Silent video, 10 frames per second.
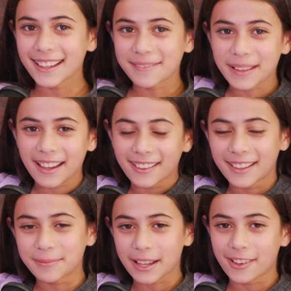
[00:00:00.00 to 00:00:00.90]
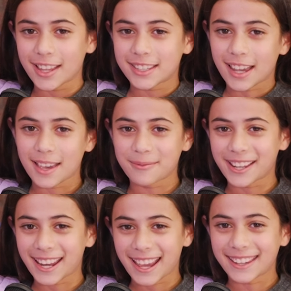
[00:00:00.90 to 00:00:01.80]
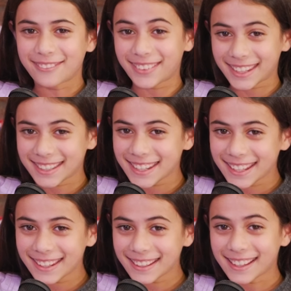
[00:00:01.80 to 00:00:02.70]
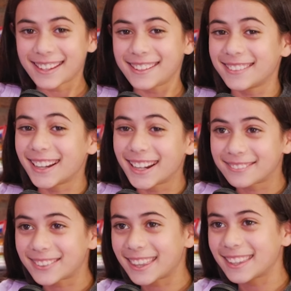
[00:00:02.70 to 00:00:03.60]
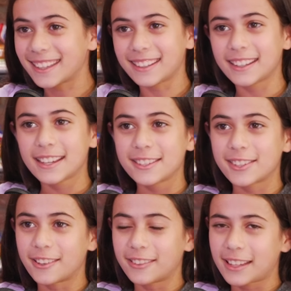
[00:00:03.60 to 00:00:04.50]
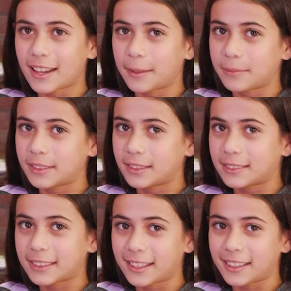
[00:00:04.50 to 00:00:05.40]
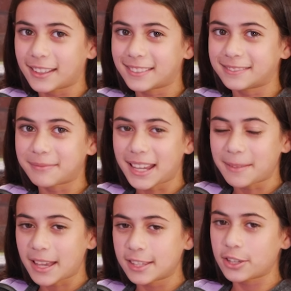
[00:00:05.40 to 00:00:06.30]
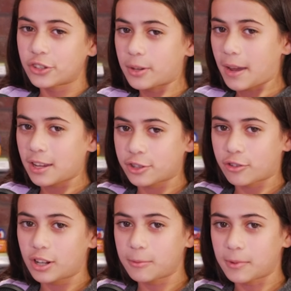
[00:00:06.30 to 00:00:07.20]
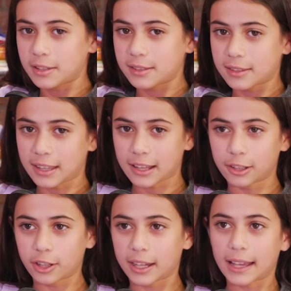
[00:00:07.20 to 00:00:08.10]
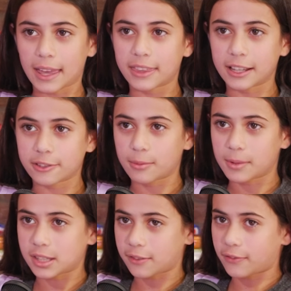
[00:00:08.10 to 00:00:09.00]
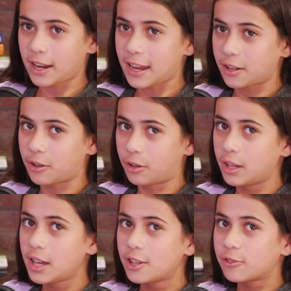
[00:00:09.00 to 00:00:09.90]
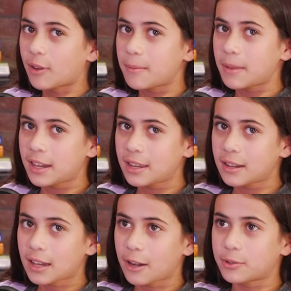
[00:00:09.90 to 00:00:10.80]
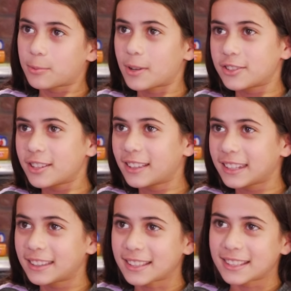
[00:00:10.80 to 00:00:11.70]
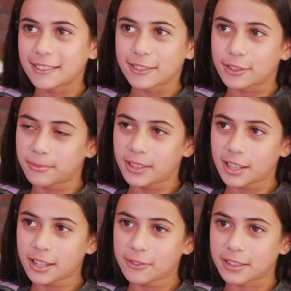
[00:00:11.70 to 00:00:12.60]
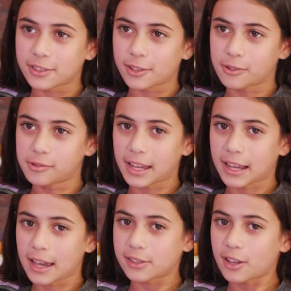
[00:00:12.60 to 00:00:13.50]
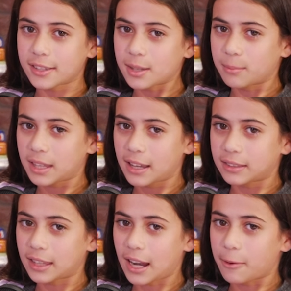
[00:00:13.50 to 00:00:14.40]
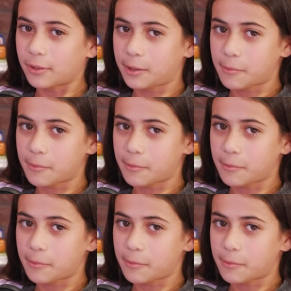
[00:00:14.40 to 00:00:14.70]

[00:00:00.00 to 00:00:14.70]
about a time when I invented a new art method. So the main message in my story was like looking at things from a different angle. So I was watching like this YouTube video, and so like I saw something that I really